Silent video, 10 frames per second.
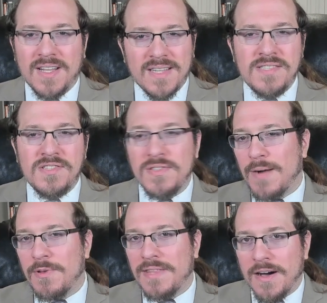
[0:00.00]
Let's do
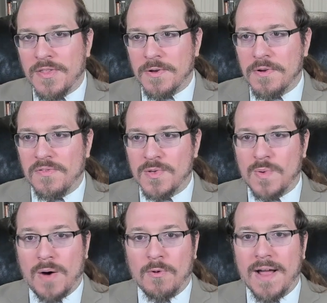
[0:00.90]
that with the other intervals
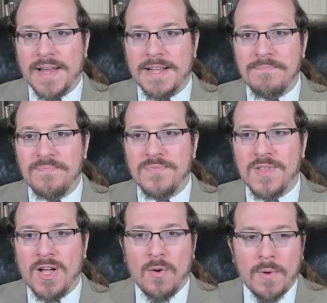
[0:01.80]
while we're at it.
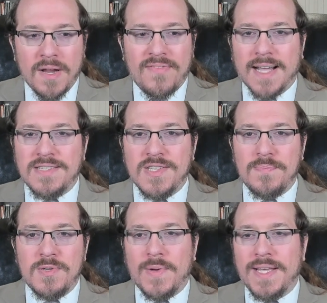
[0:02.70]
What if x is
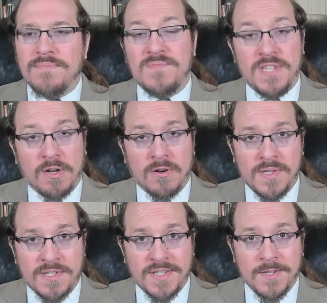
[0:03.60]
between 0
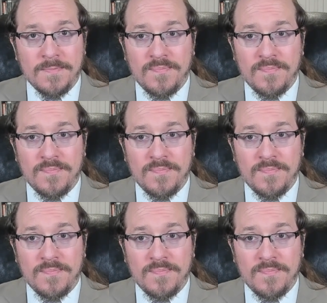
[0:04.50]
and 2?